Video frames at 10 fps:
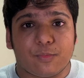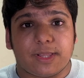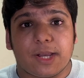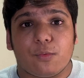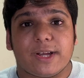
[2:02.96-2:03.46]

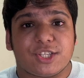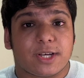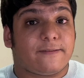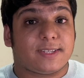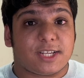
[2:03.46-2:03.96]
within
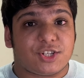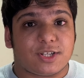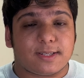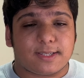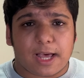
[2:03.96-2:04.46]
which
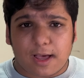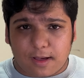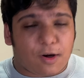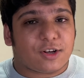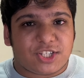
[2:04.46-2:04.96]
physicians
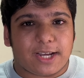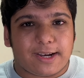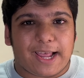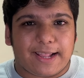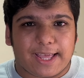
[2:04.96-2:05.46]
or
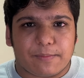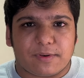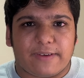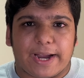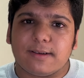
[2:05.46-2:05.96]
general healthcare
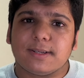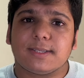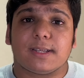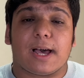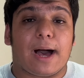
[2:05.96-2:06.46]

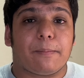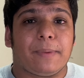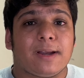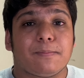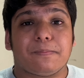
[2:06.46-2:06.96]
providers are
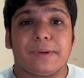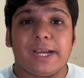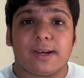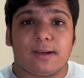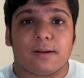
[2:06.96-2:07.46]
paid a
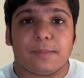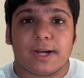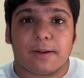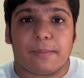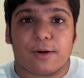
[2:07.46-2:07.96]

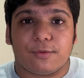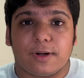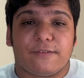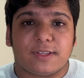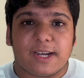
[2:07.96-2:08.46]
predetermined
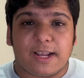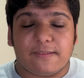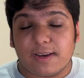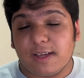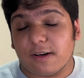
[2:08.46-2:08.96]
amount for the
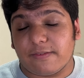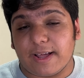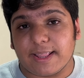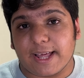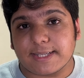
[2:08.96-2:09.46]
delivery of
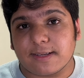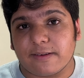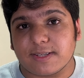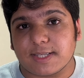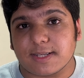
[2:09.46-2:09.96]
healthcare
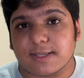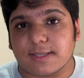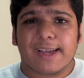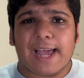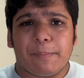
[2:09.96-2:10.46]

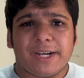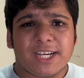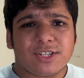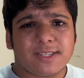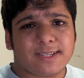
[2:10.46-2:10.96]
services.
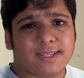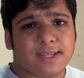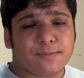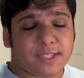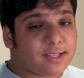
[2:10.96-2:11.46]
Capitation
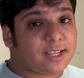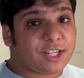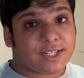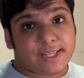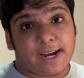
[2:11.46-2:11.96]
systems,
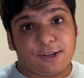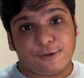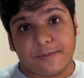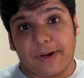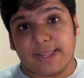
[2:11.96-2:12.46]
such as that
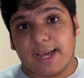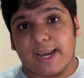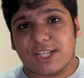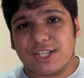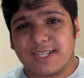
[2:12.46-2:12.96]
used by the
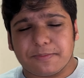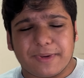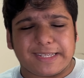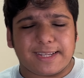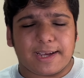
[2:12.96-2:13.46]
NHS,
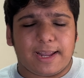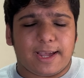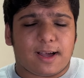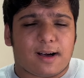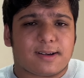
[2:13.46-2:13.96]

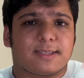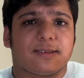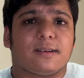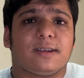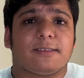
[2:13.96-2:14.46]
basically
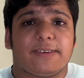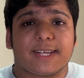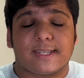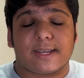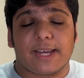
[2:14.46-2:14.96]
assert a
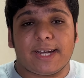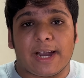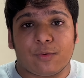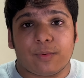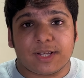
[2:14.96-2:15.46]
fixed rate
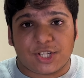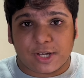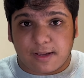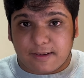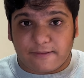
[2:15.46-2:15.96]
at which
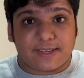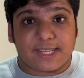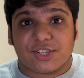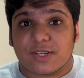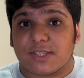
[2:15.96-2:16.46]

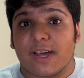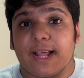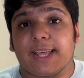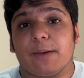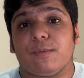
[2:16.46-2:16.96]
physicians or
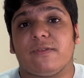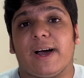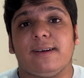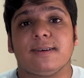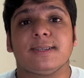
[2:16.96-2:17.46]
healthcare
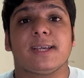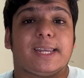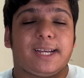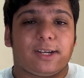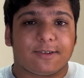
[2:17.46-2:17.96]
providers
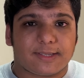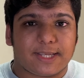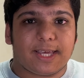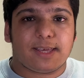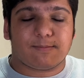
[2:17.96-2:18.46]
need to
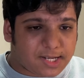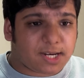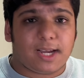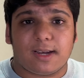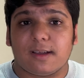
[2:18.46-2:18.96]
see,
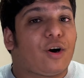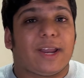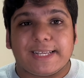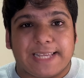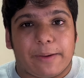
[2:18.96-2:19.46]
treat,
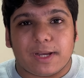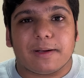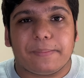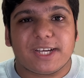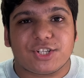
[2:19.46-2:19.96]
or examine
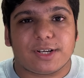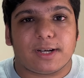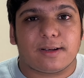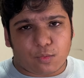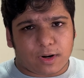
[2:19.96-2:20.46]
a
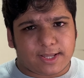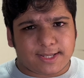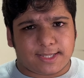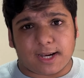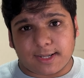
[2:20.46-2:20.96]
patient. What
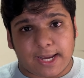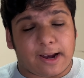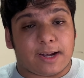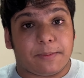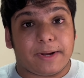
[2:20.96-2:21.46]
this does and
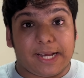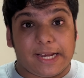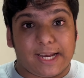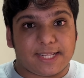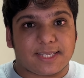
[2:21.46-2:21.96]

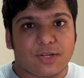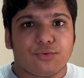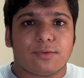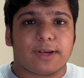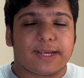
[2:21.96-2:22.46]
ultimately leads
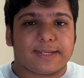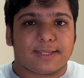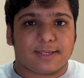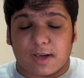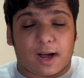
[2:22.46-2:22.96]
to
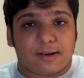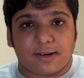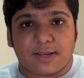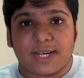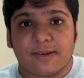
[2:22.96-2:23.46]
is
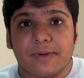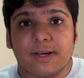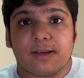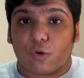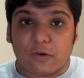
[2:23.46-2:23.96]

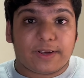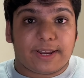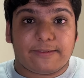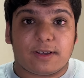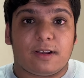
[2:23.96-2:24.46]
under-treatment,
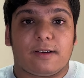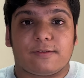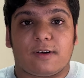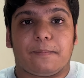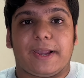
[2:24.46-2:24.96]
over-referral
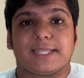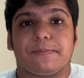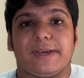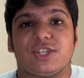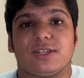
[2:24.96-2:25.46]
of complex
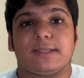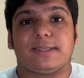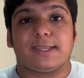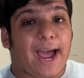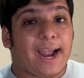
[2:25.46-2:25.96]

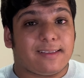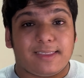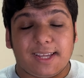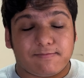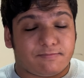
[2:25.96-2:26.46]
patients,
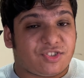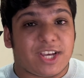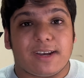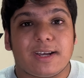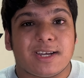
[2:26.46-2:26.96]
and the
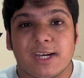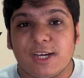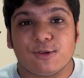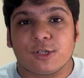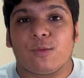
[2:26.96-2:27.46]
general
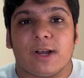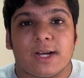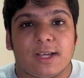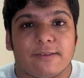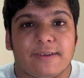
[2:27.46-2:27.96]
reduced
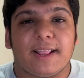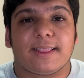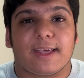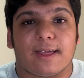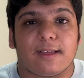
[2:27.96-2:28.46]
quality of
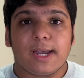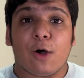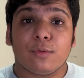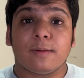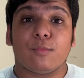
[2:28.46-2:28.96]
healthcare.
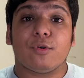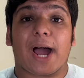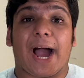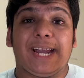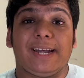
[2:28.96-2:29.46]
Now, the more
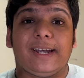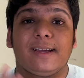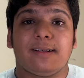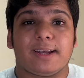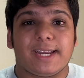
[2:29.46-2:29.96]

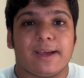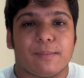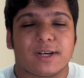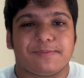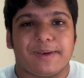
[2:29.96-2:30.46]
ideal
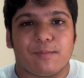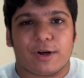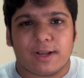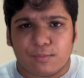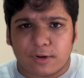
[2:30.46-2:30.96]
reimbursement
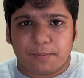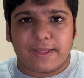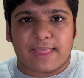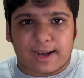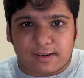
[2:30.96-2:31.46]
model would
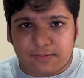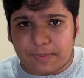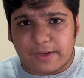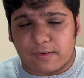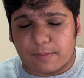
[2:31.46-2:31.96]
be that of
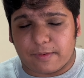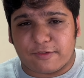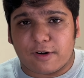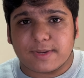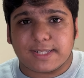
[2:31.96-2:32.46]

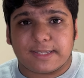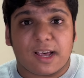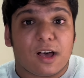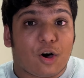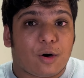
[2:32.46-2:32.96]
pay-for-performance
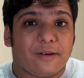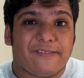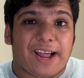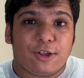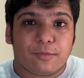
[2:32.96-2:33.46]
or
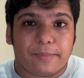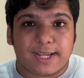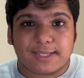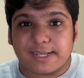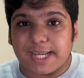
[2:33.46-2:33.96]

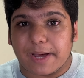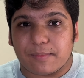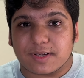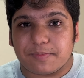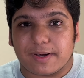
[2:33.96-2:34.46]
value-based
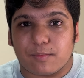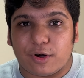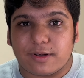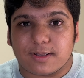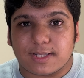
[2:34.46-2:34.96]
reimbursement
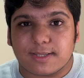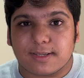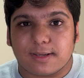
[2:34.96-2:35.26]
models.